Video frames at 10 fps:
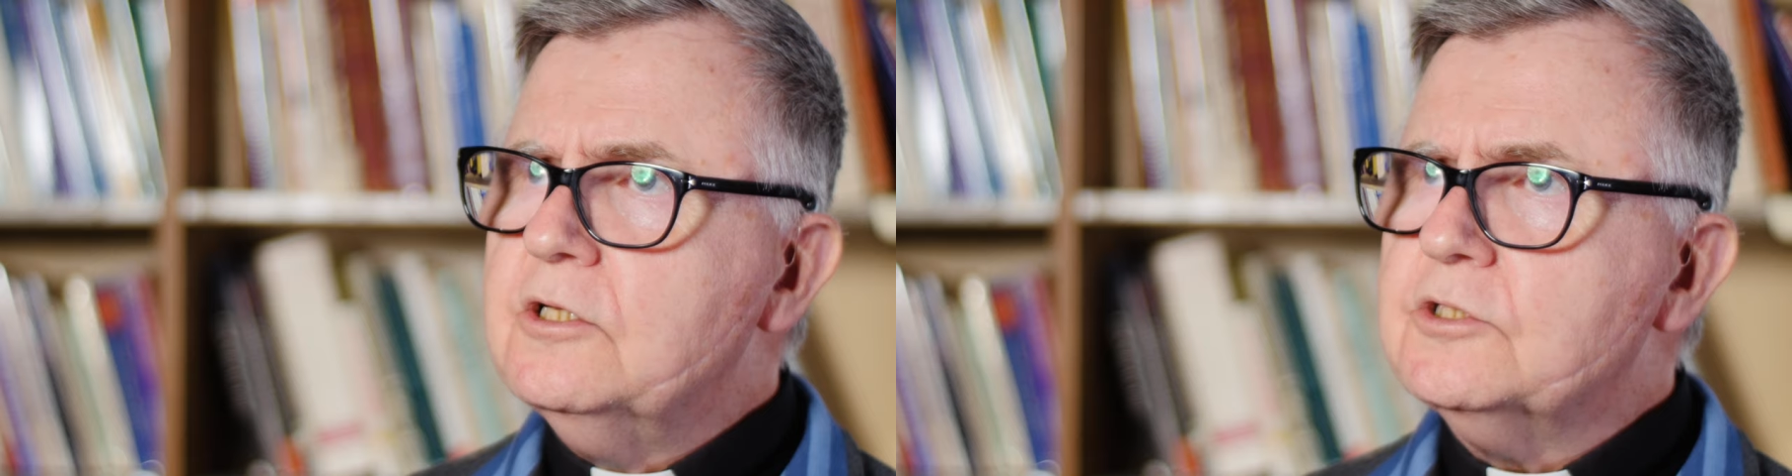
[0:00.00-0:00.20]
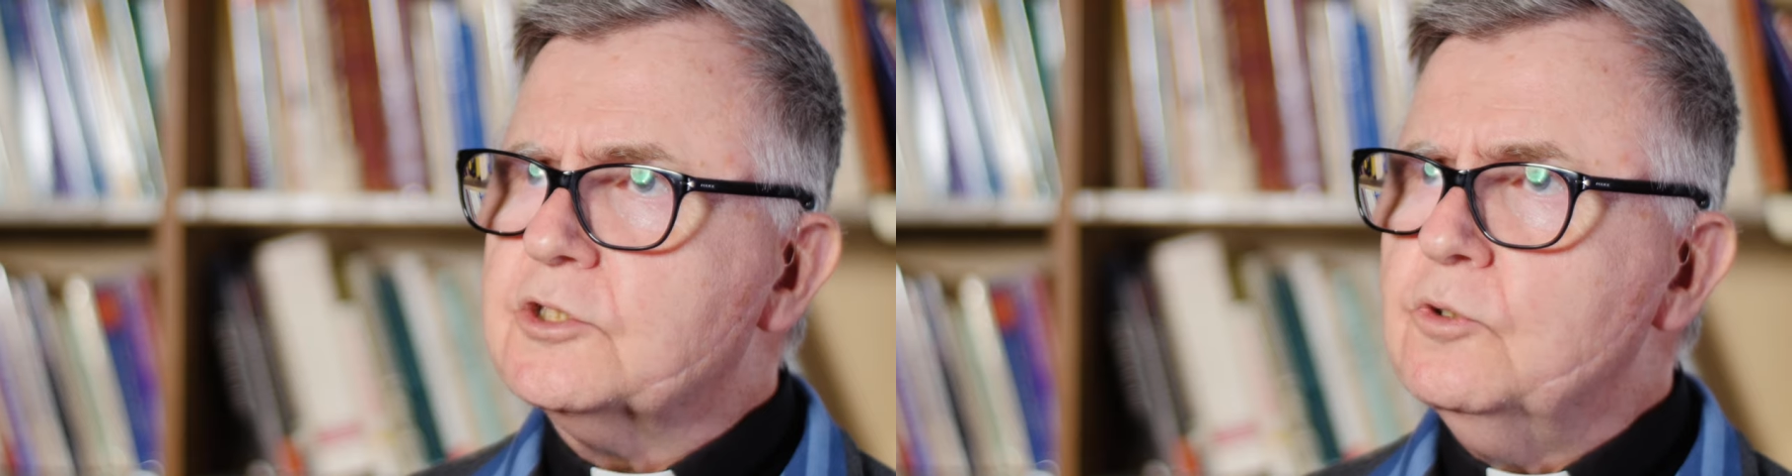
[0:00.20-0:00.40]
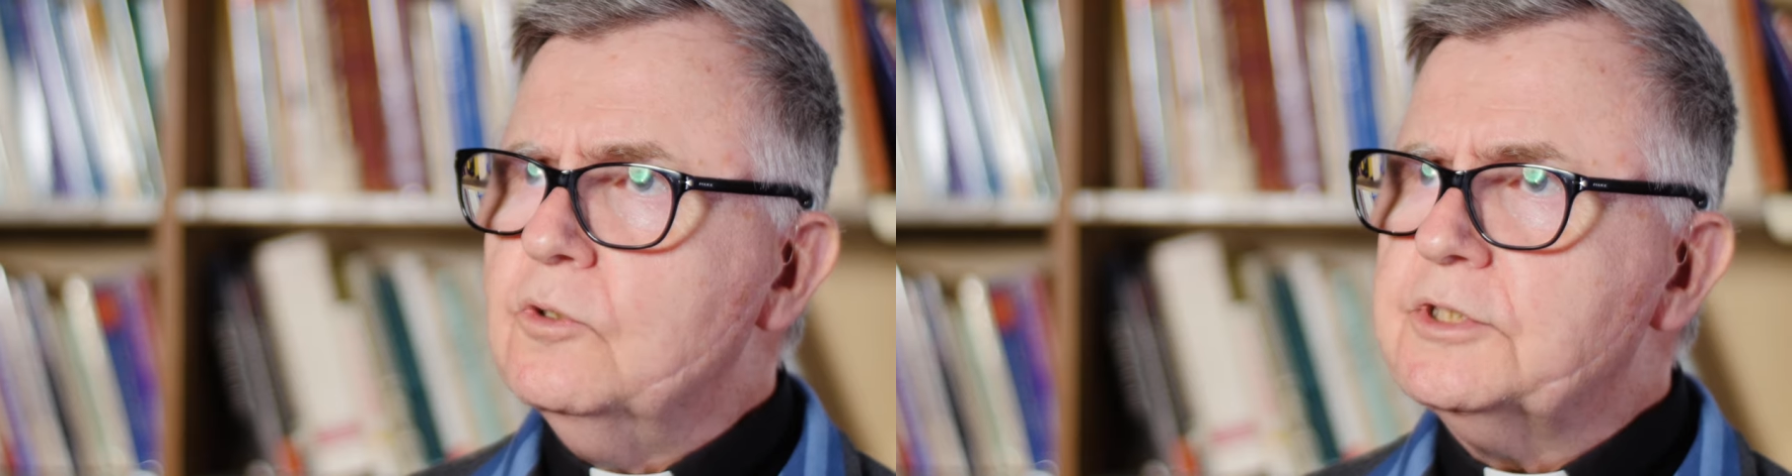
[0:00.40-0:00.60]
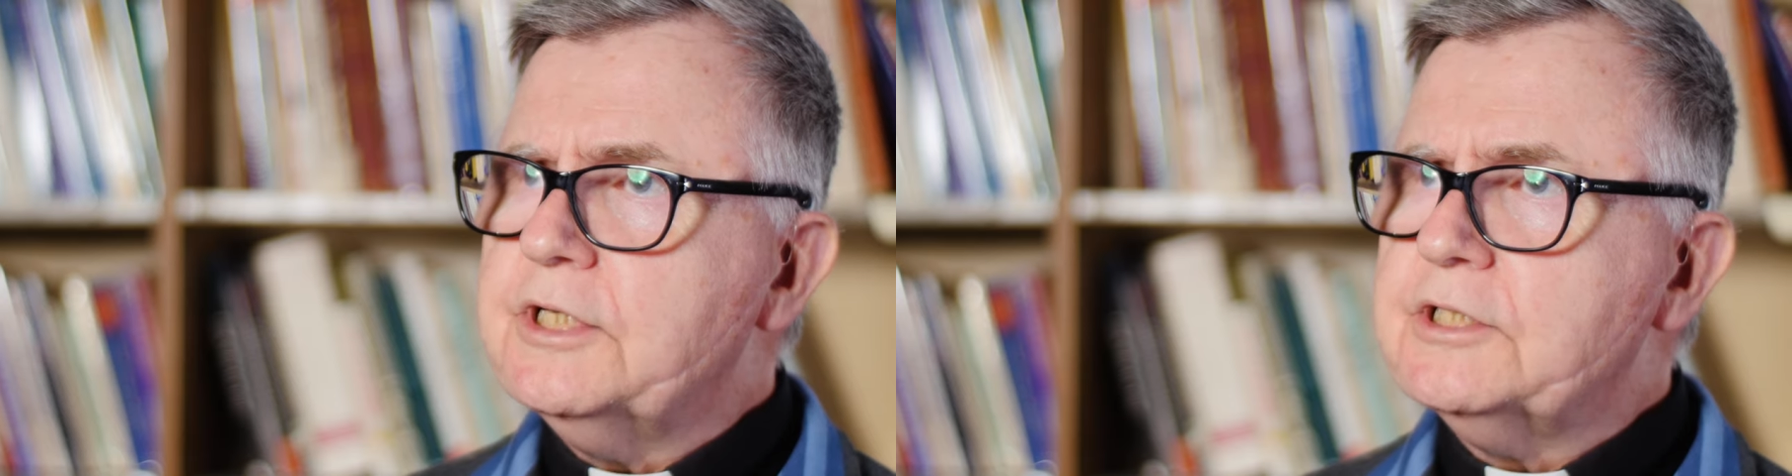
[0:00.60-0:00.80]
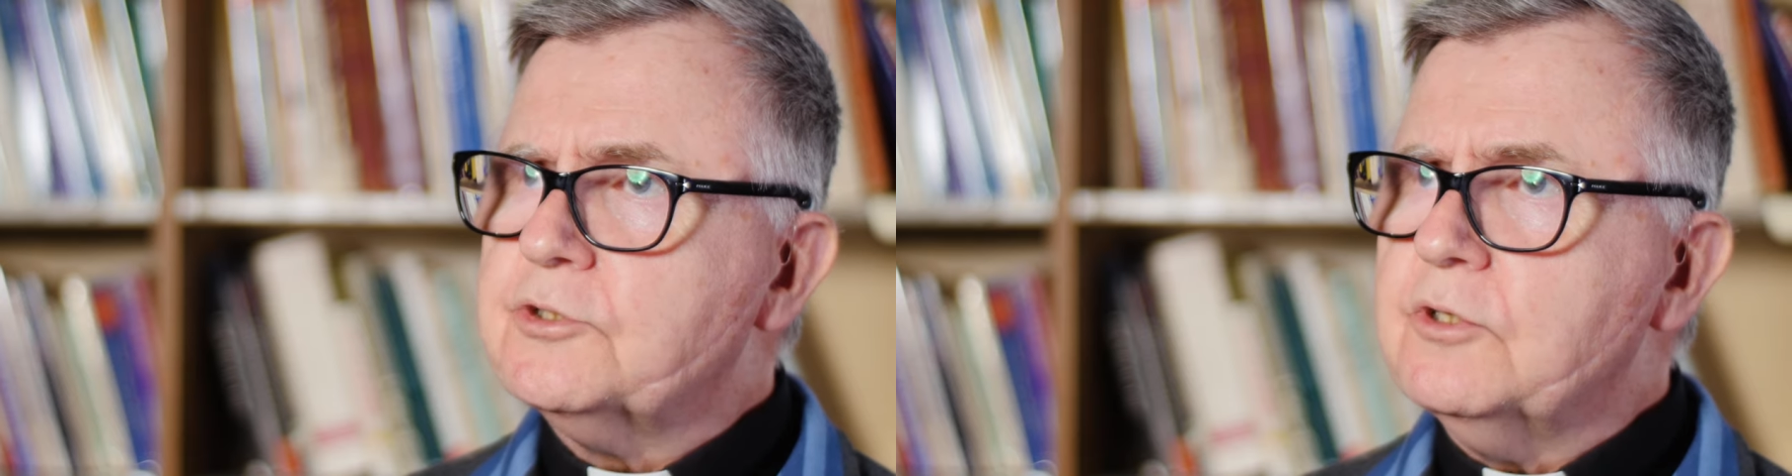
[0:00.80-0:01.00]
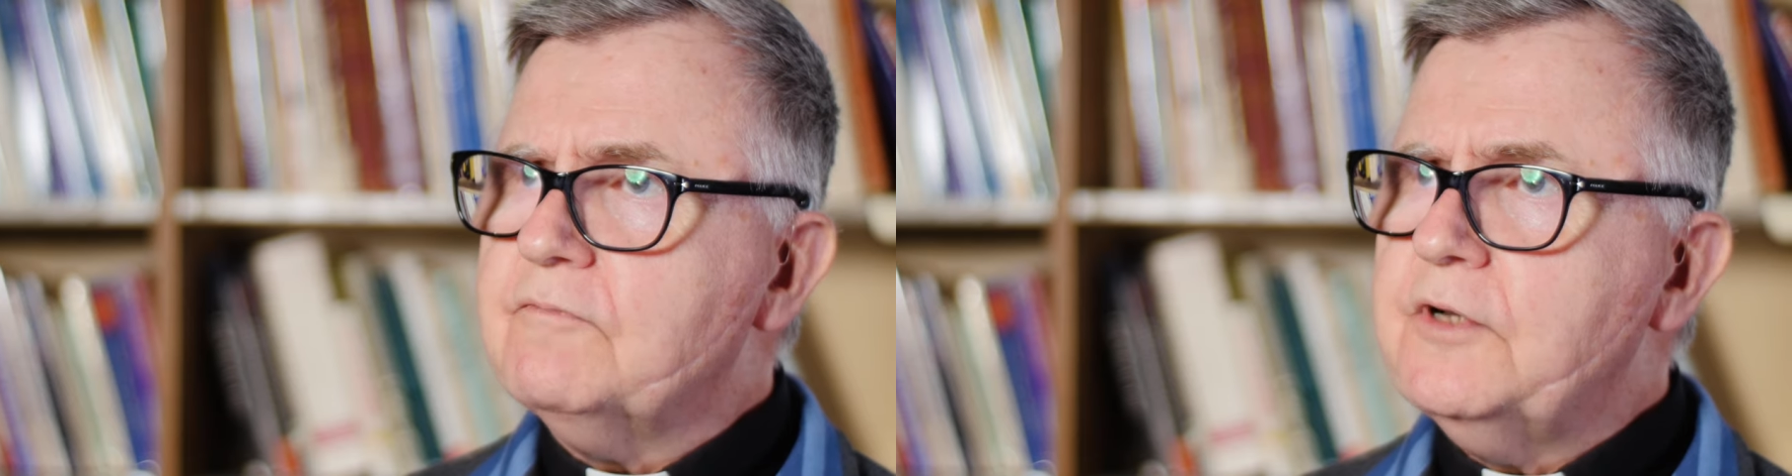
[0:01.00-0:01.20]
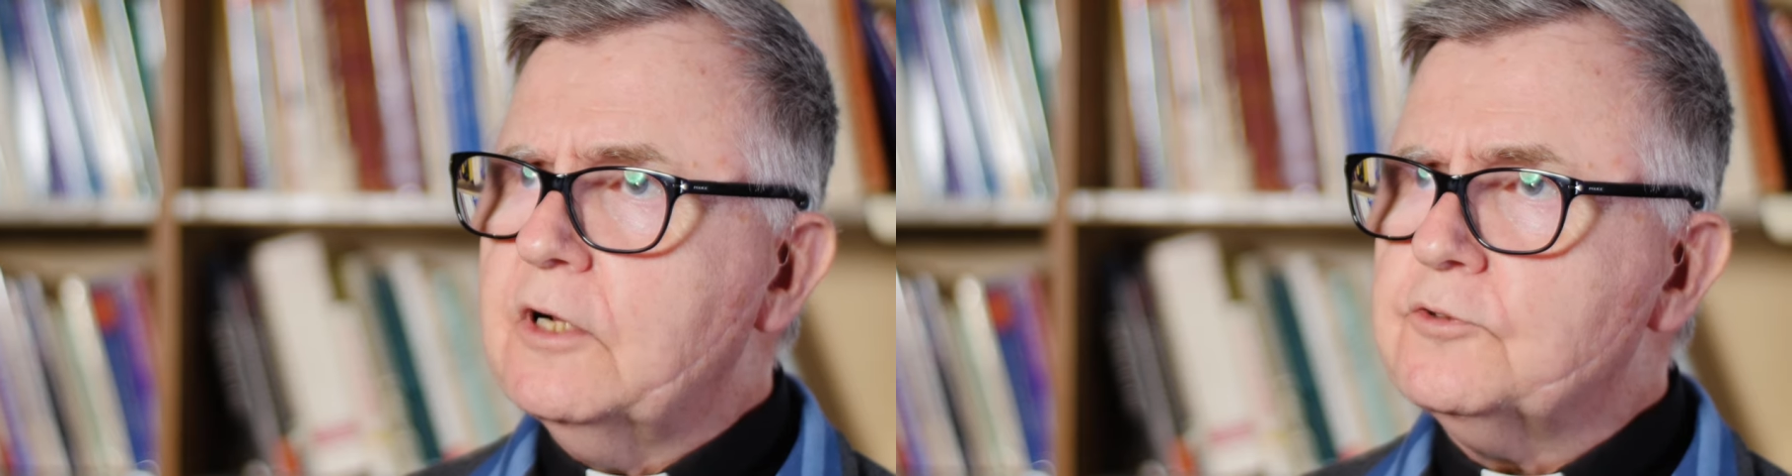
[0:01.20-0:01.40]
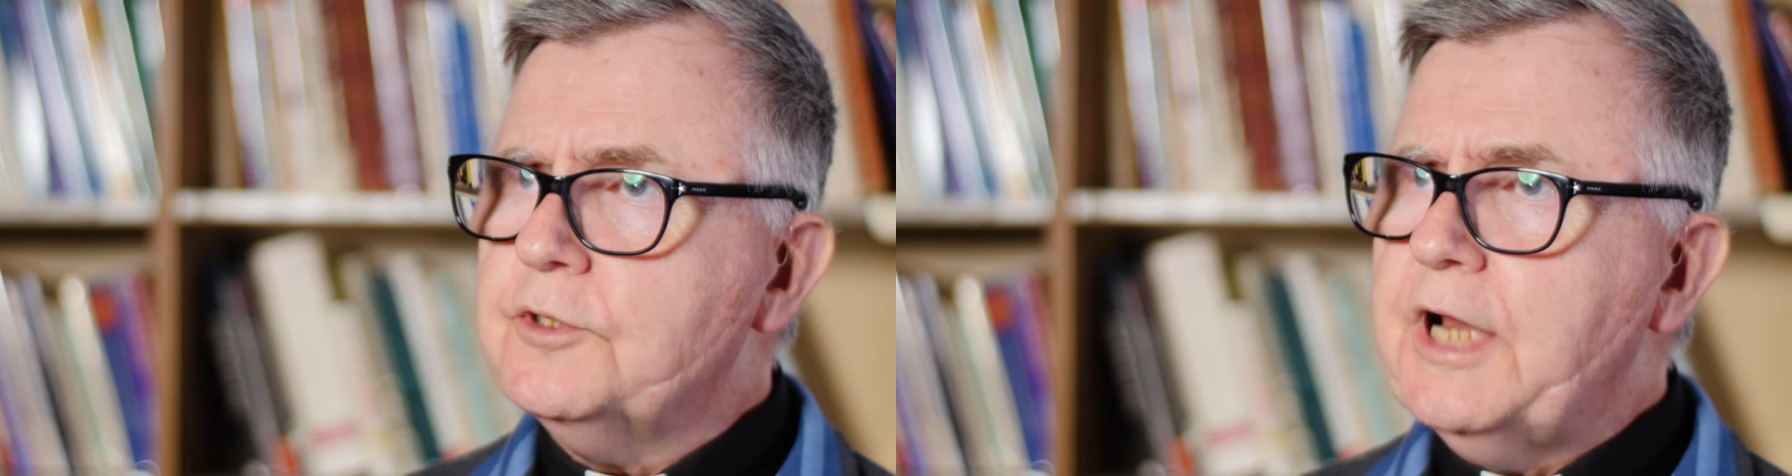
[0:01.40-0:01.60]
School Sister of
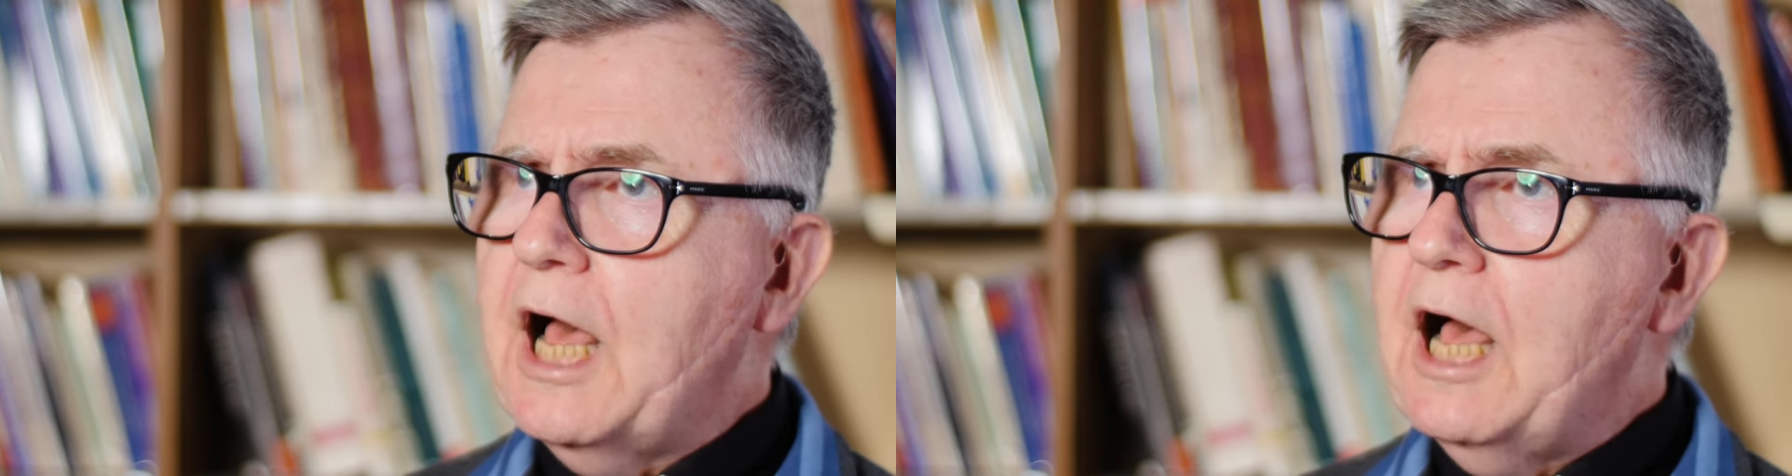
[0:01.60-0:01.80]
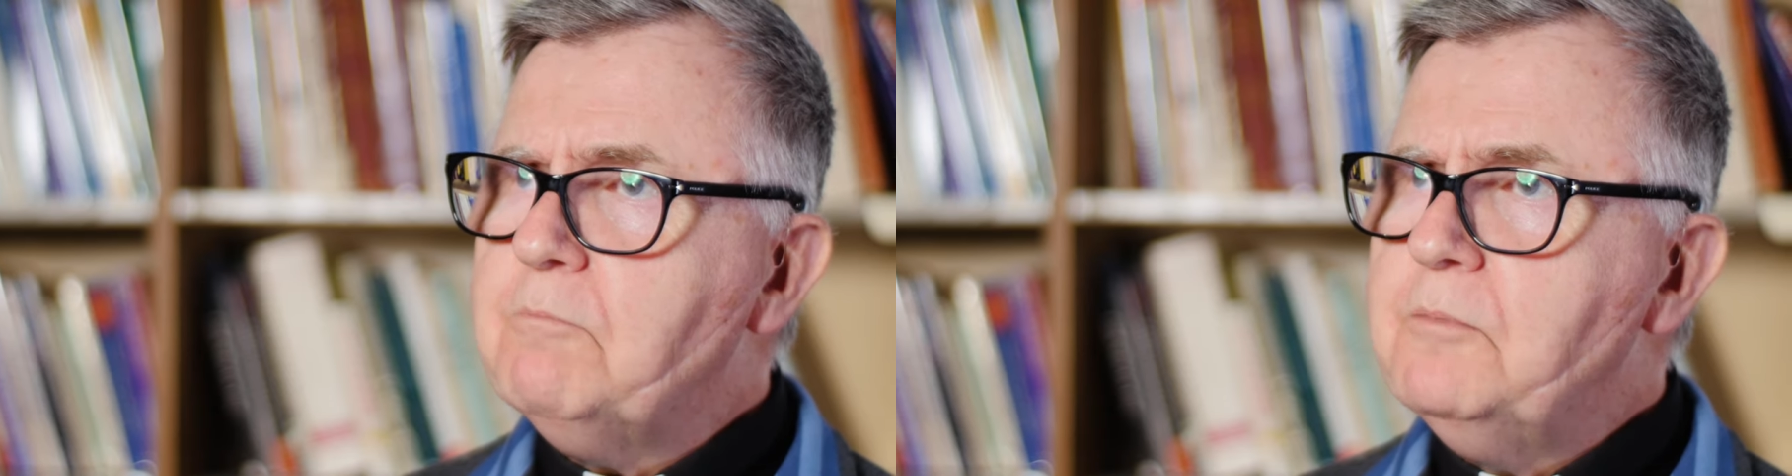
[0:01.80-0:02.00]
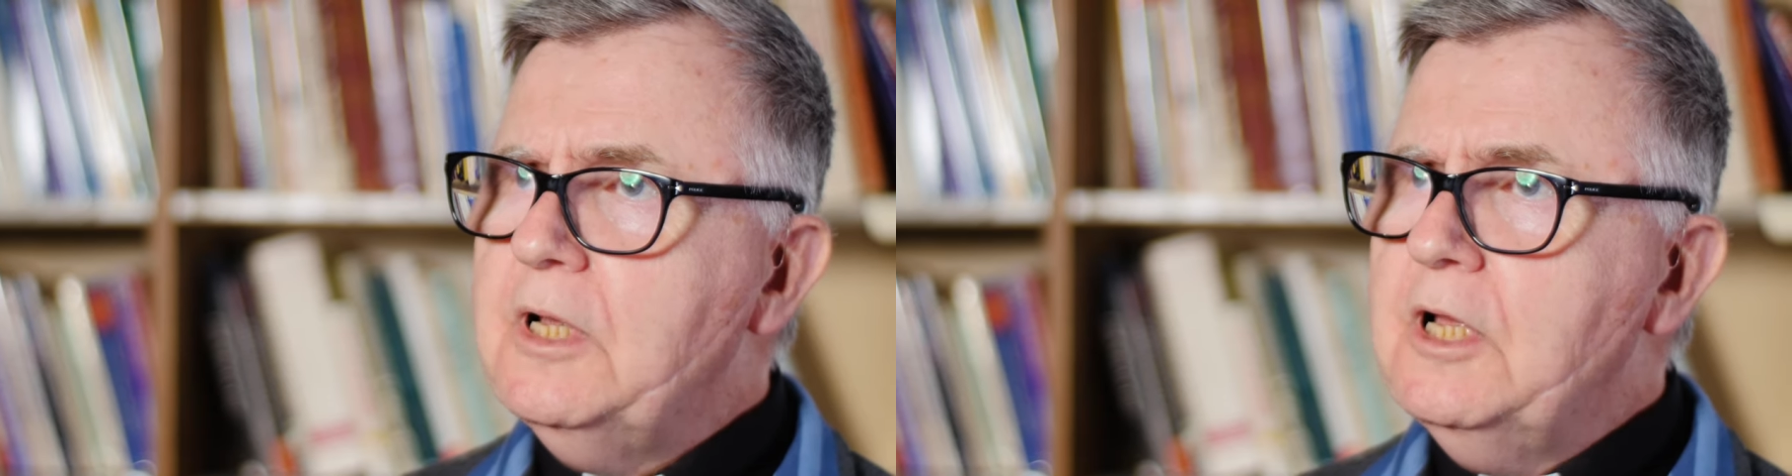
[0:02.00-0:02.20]
Notre Dame